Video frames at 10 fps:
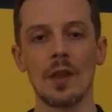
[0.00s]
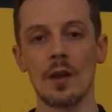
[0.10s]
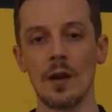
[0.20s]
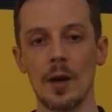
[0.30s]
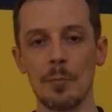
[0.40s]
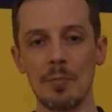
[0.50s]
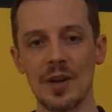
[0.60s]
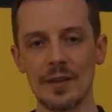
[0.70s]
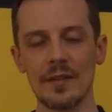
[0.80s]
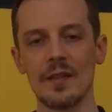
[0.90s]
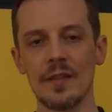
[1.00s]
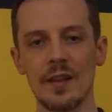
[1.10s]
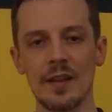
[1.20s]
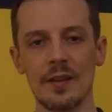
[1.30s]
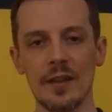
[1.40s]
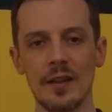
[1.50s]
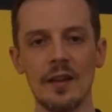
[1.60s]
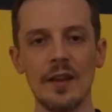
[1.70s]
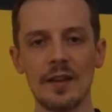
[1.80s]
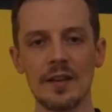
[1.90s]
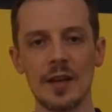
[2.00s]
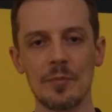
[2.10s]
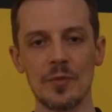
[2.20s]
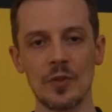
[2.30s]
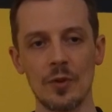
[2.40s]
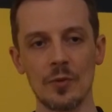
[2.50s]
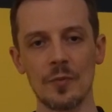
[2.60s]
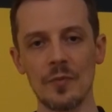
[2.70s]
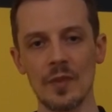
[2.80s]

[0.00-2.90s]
But then they ended up, so